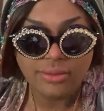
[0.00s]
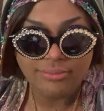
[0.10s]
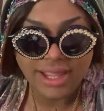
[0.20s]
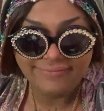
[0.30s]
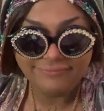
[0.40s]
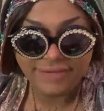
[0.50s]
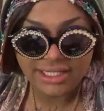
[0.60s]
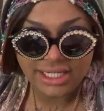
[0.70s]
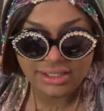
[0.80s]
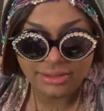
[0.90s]
My friend
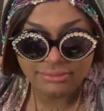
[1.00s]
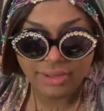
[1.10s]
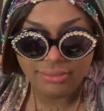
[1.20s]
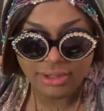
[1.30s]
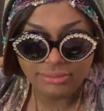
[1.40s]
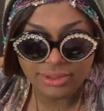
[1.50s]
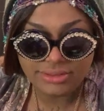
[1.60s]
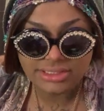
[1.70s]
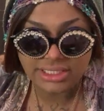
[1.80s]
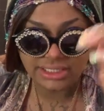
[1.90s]
and her mom are
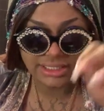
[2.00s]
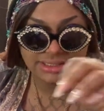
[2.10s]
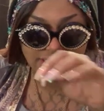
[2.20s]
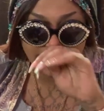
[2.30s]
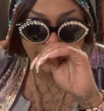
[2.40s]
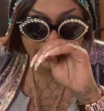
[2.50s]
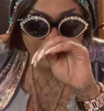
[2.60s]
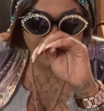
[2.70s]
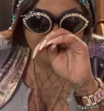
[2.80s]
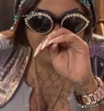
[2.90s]
both psychics, and her
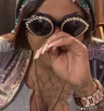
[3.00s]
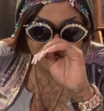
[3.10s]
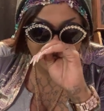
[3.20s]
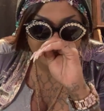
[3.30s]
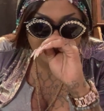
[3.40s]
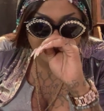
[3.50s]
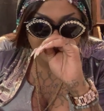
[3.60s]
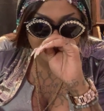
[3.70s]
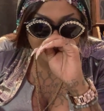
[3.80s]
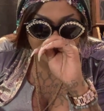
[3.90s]
mom had
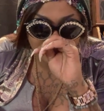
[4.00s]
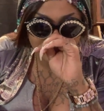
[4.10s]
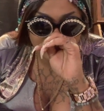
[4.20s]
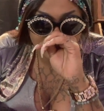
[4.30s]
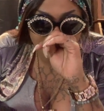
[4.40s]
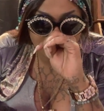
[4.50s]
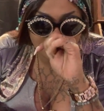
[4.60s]
tarot cards.